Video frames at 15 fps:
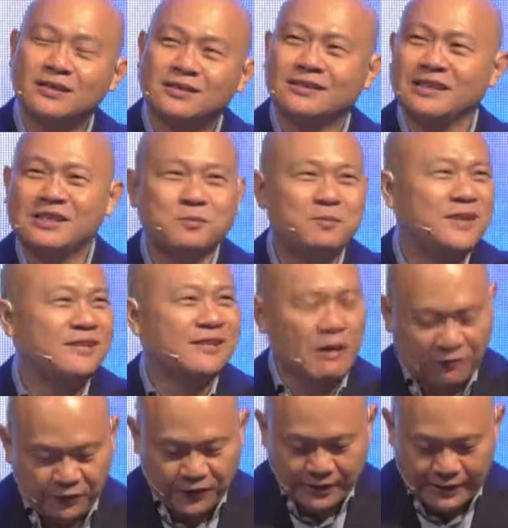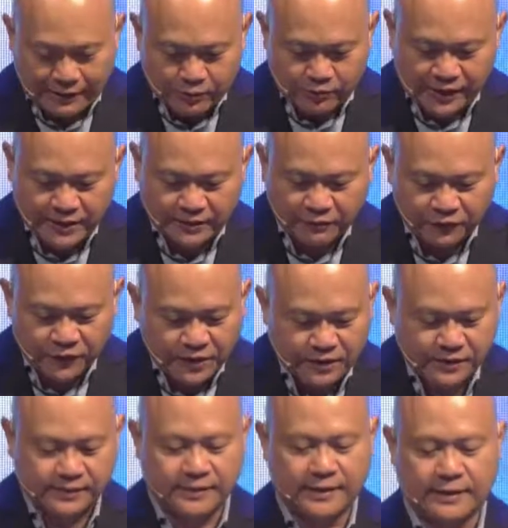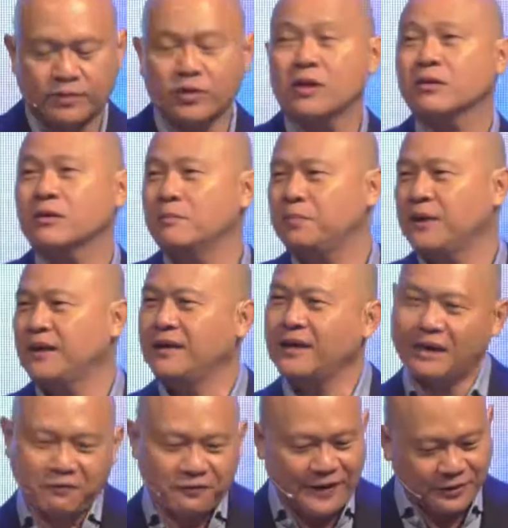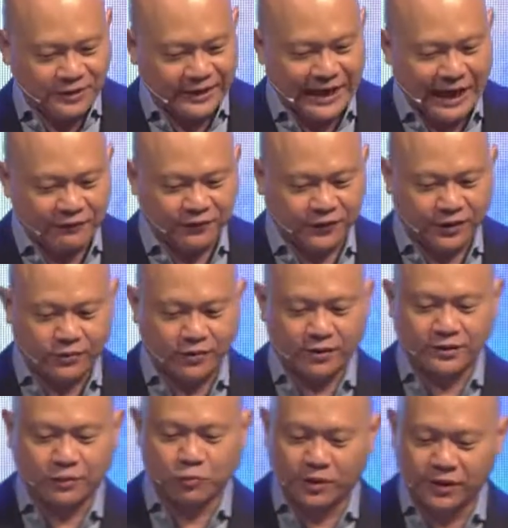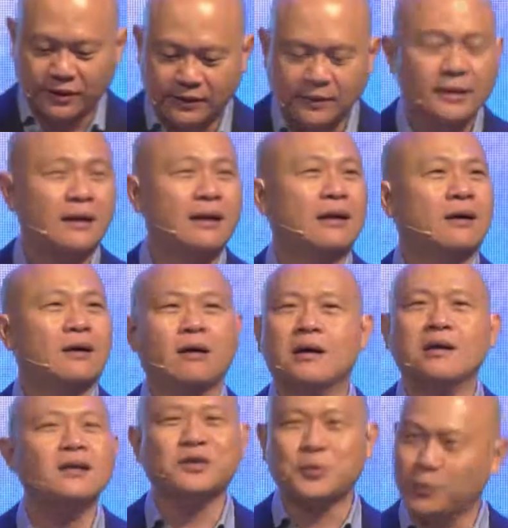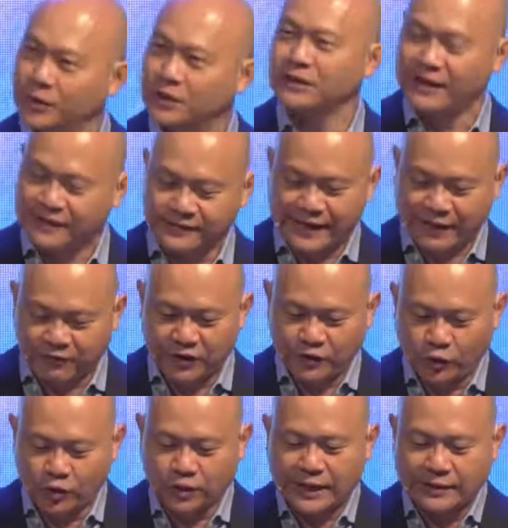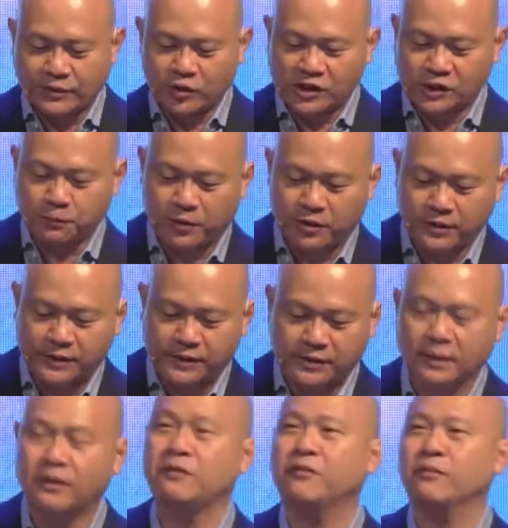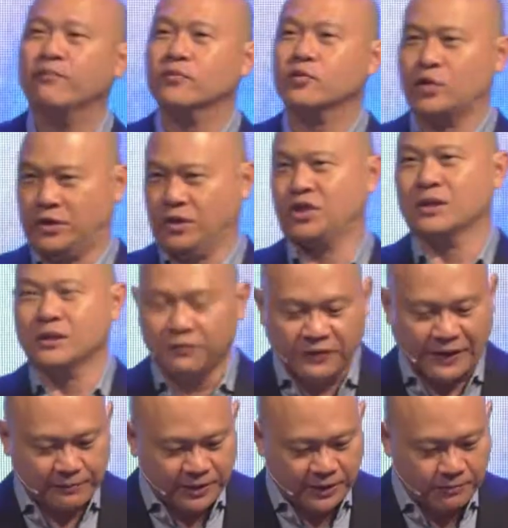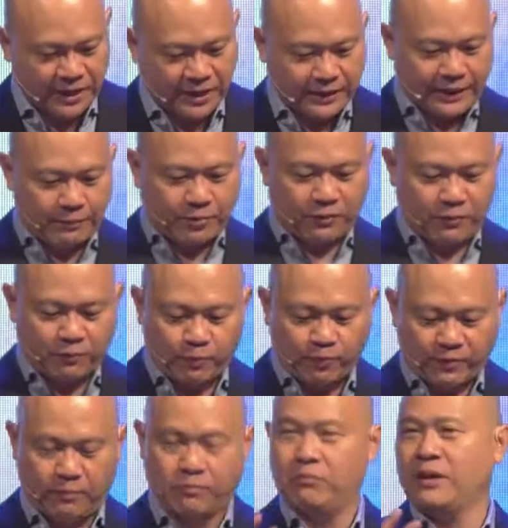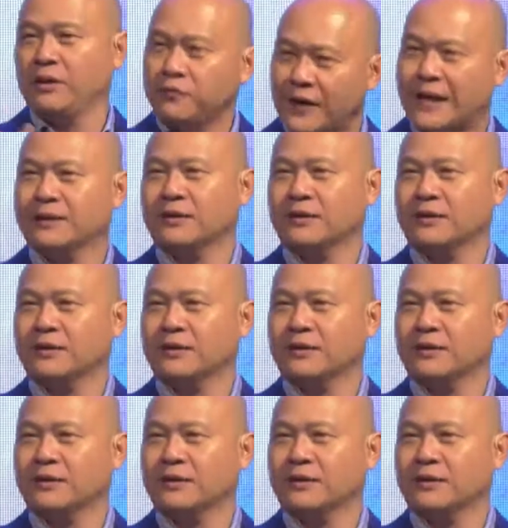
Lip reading: dismiss that fear outright. The fears are not completely unfounded. After all, all the world has ever known until this point is a traditional family made up of male father,